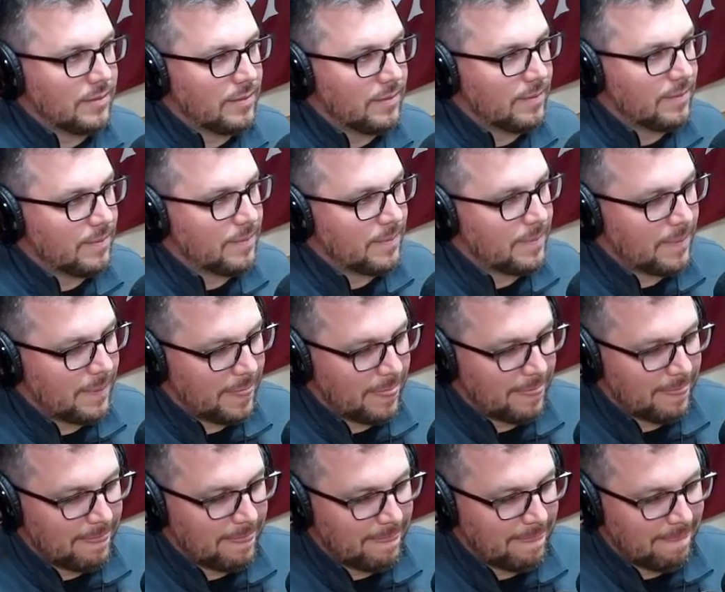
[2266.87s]
I mean, I drink
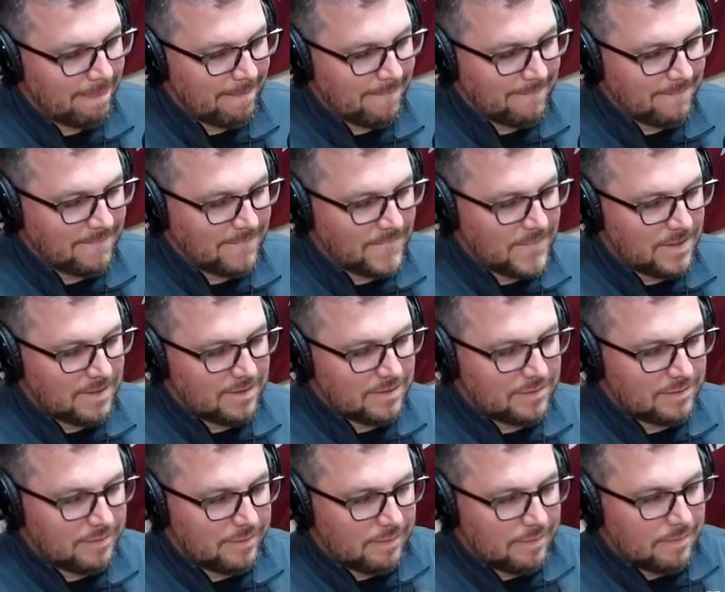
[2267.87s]
water, but I don't drink
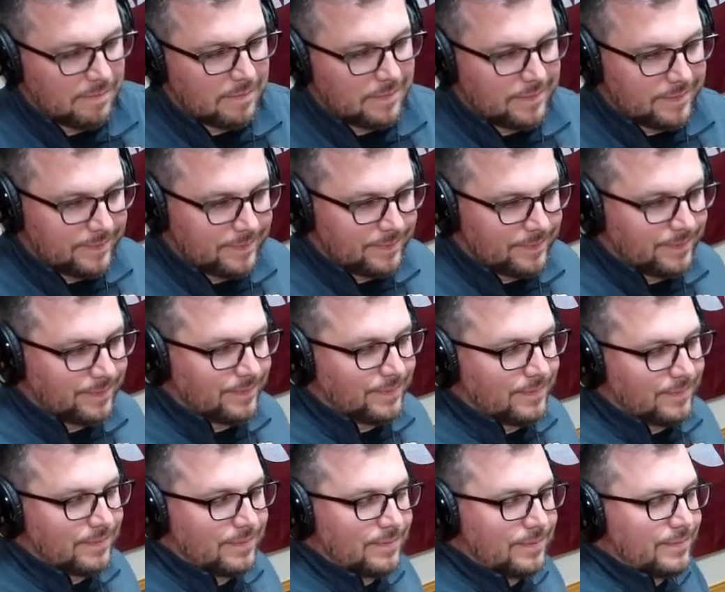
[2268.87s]
anything
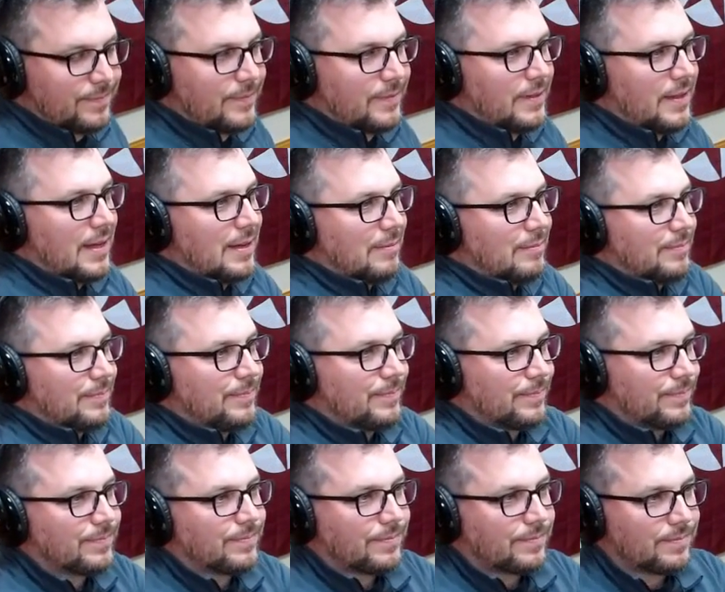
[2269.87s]
out of that. But during the
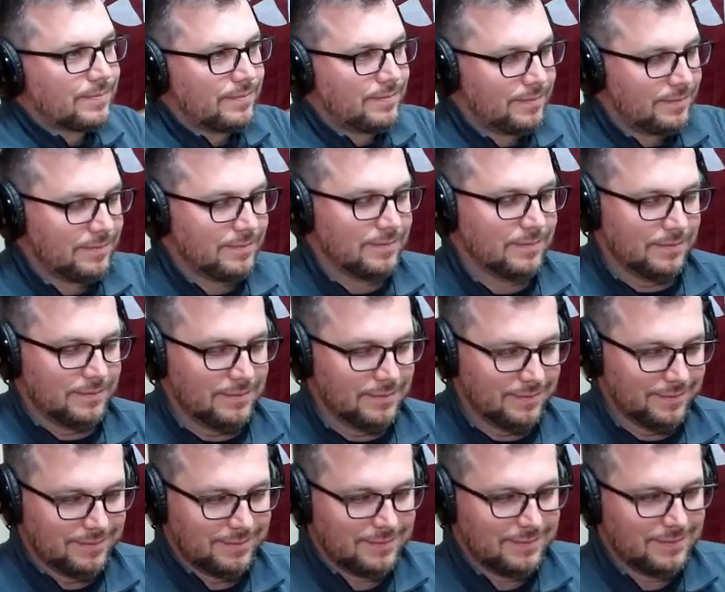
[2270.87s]
day, I usually have bottled
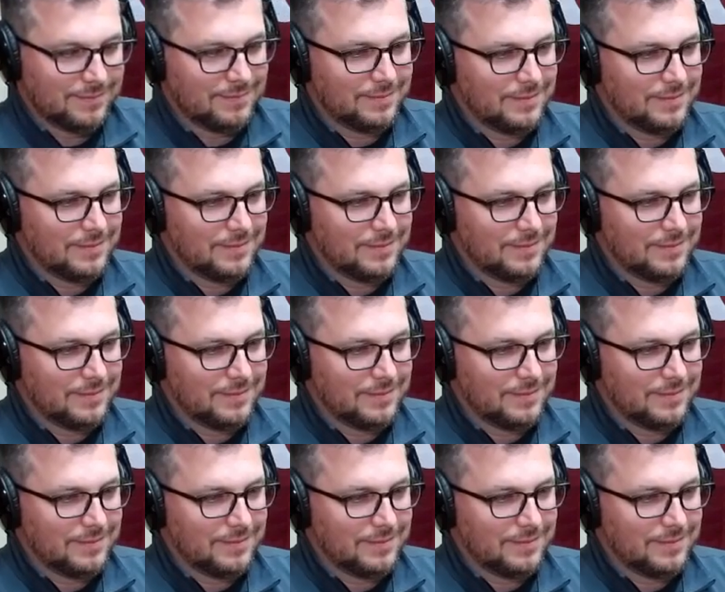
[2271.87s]
water.